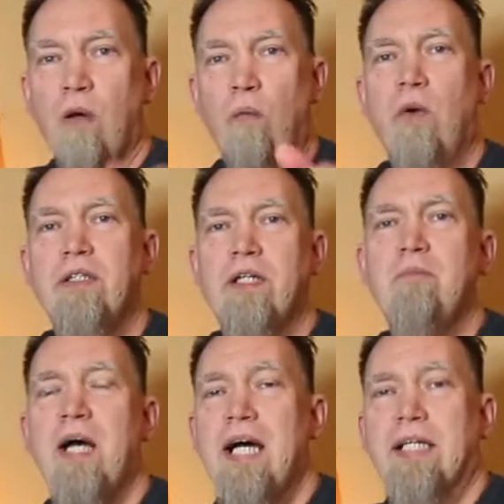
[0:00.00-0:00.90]

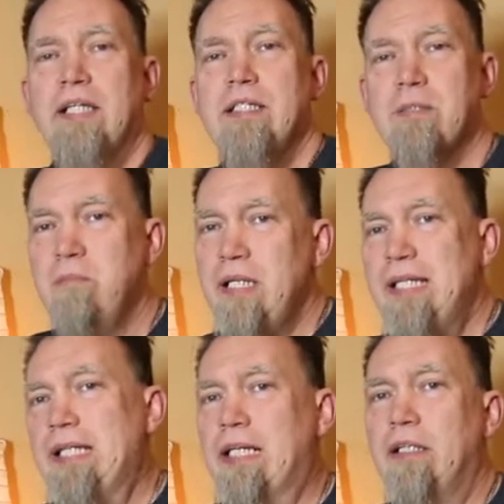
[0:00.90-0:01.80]
Welcome back. It is
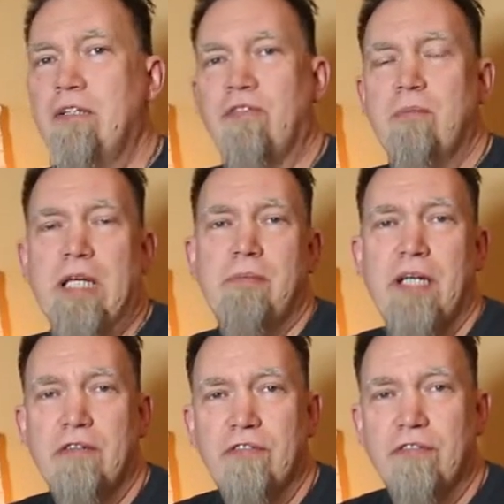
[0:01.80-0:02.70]
me, Cliff, the Mad
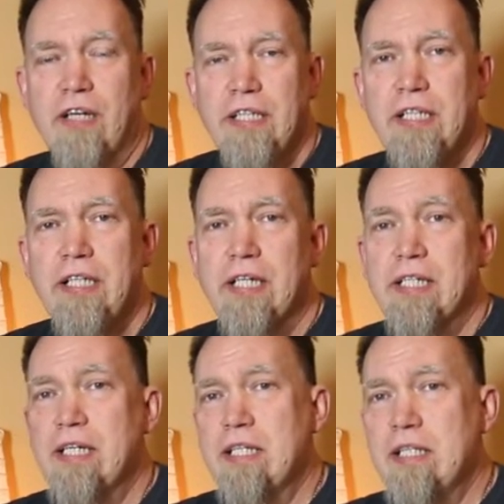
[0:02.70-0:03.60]
Mad Viking,
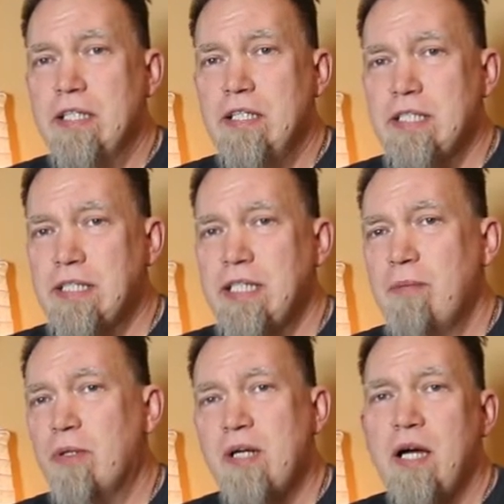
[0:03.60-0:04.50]
and this
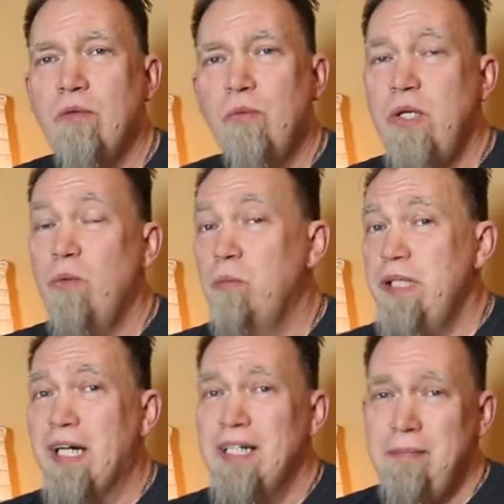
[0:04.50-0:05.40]
time around we will
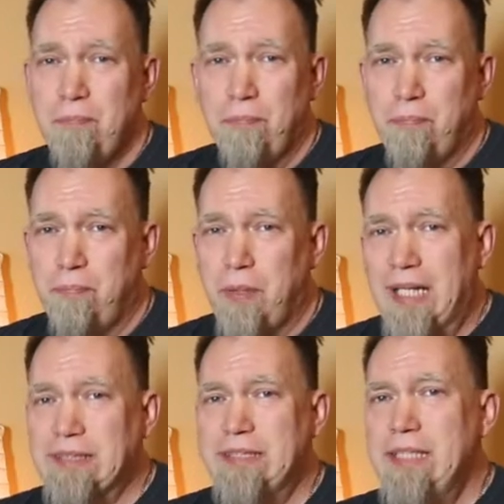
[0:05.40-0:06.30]
be
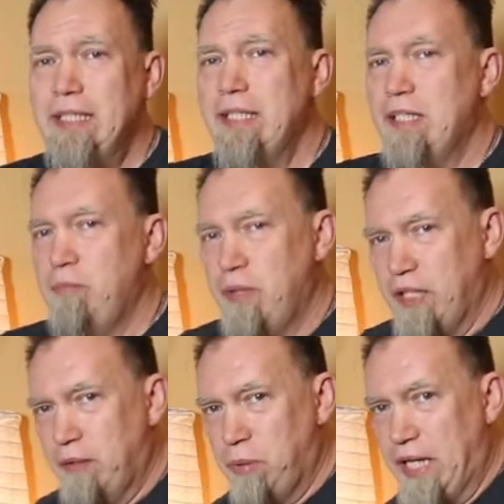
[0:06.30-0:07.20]
unboxing the
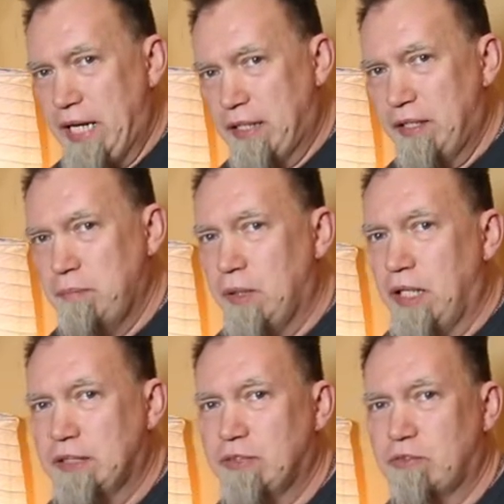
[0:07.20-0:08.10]
big black box